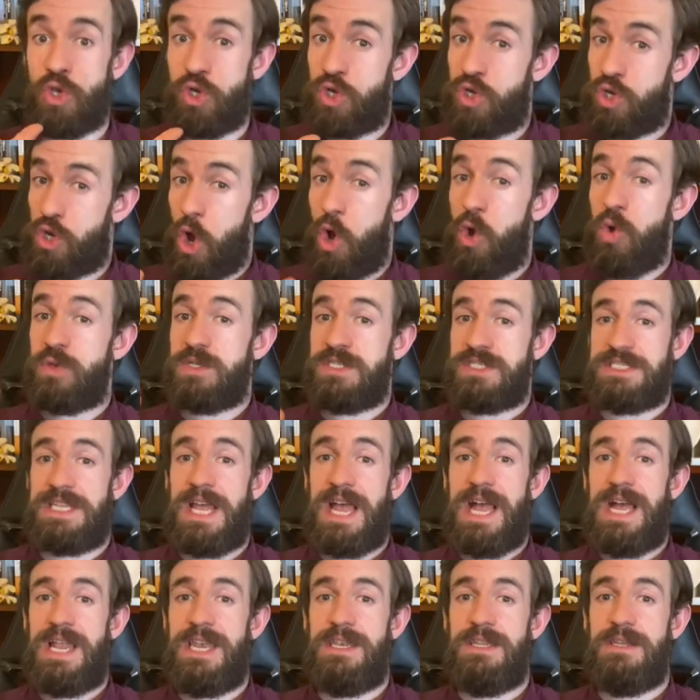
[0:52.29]
gold
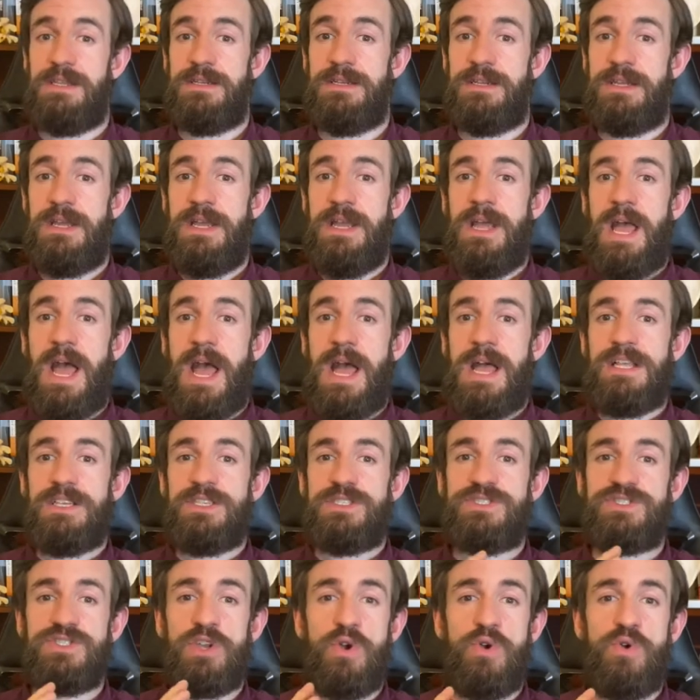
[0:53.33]
standard,
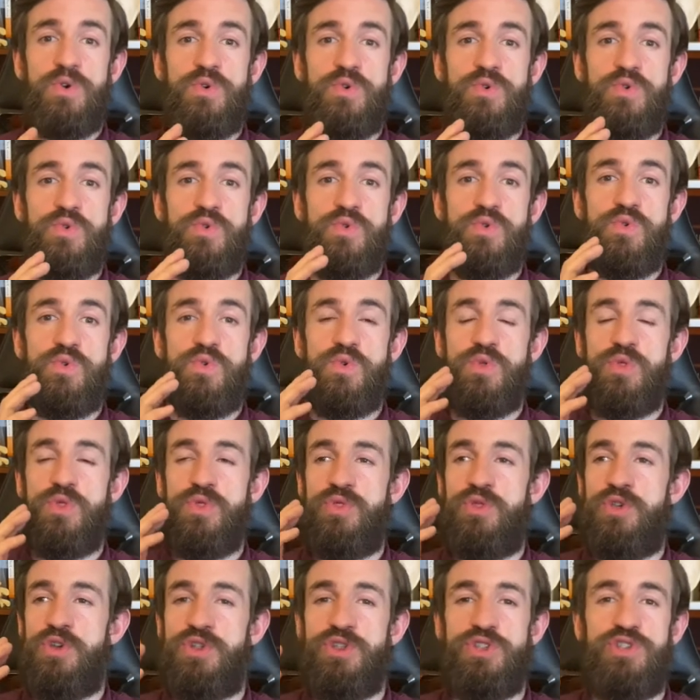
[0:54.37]
so
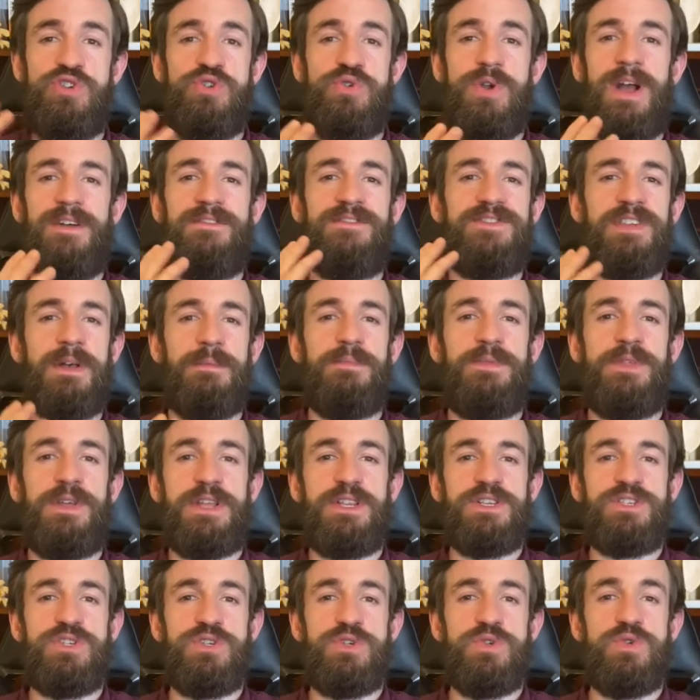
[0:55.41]
that you have
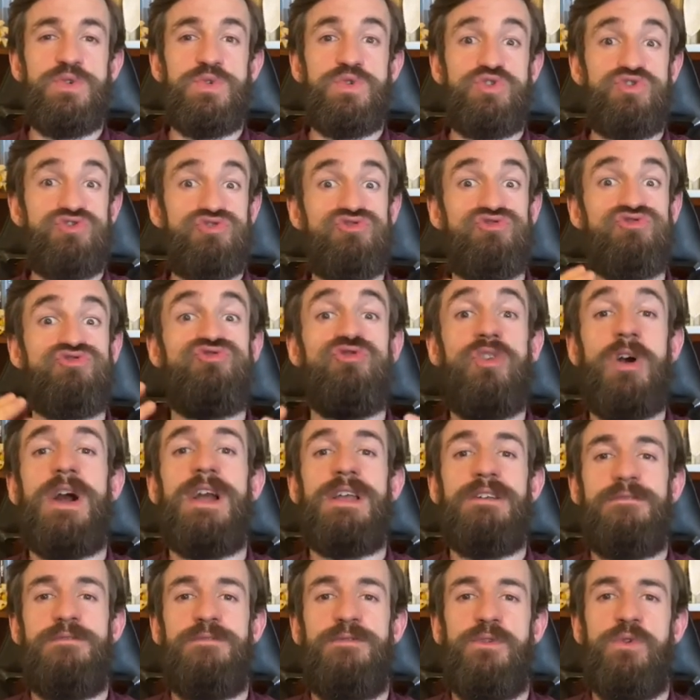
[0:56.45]
something to try
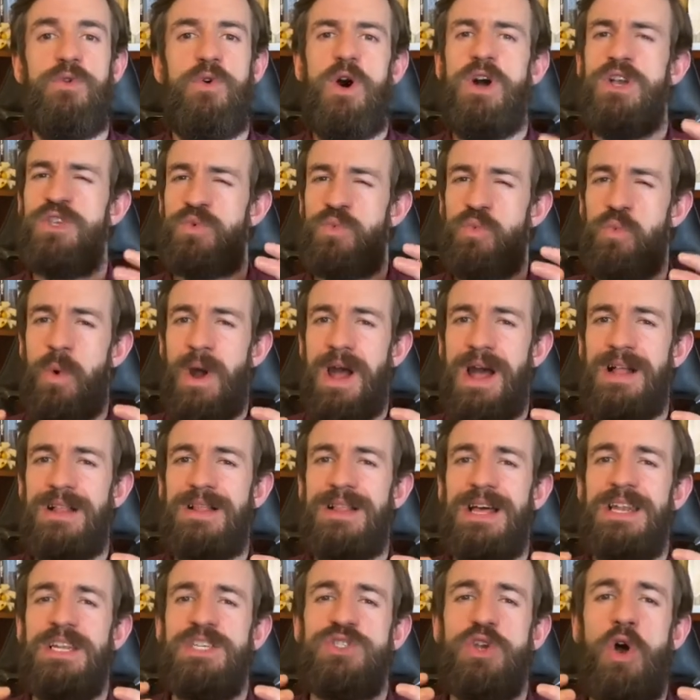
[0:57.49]
for as well
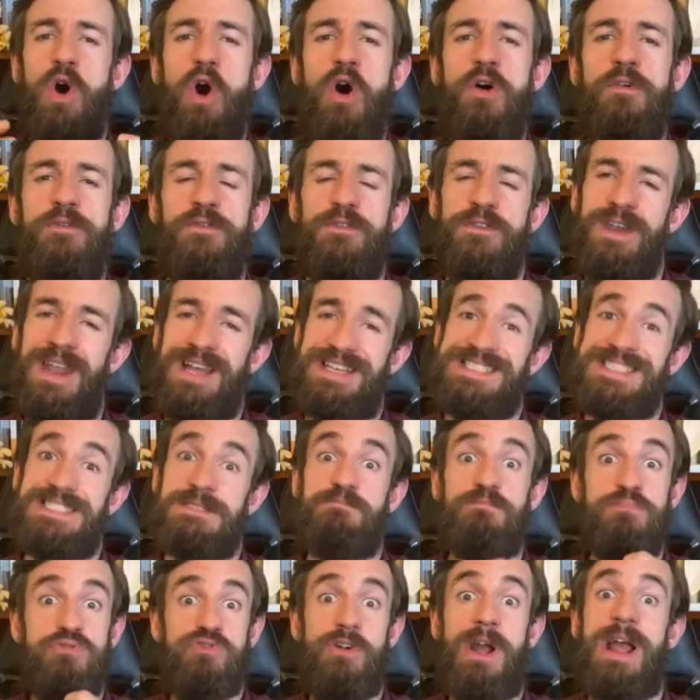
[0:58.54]
and as often as is
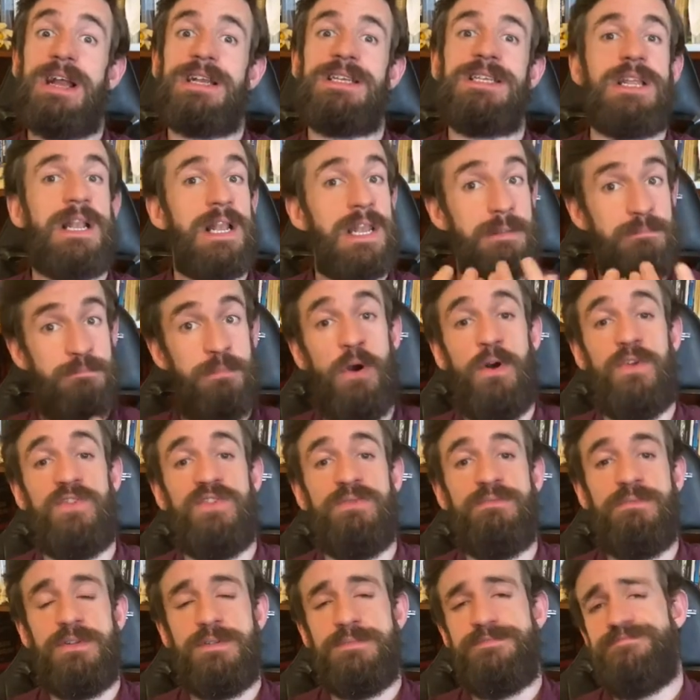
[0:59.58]
practically
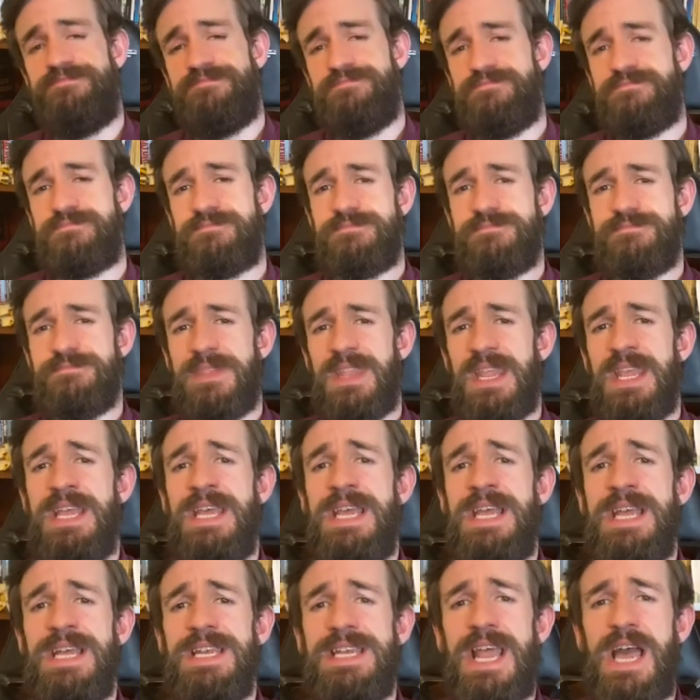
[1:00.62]
possible.
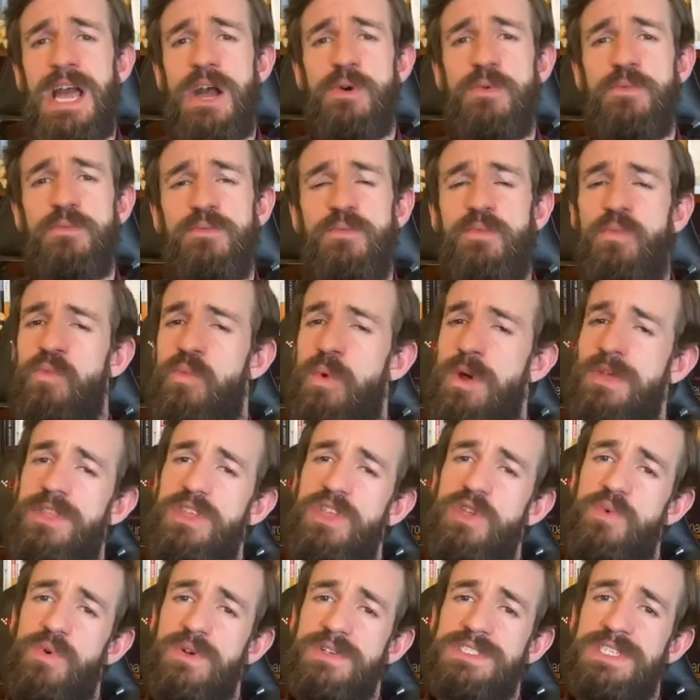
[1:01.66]
Now, whether
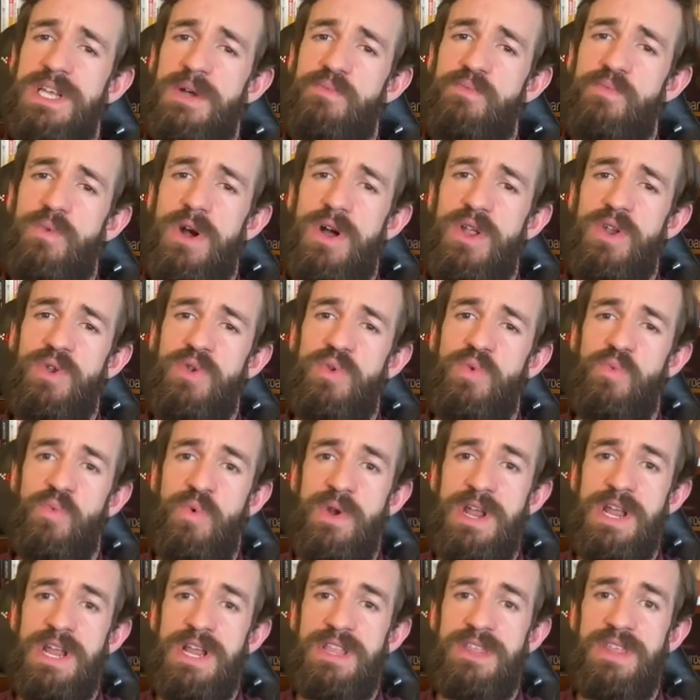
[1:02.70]
you are someone
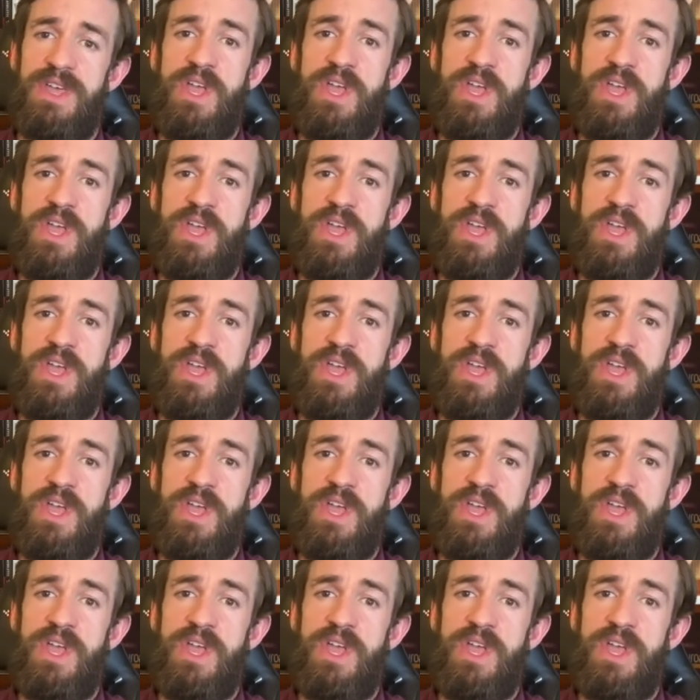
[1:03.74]
with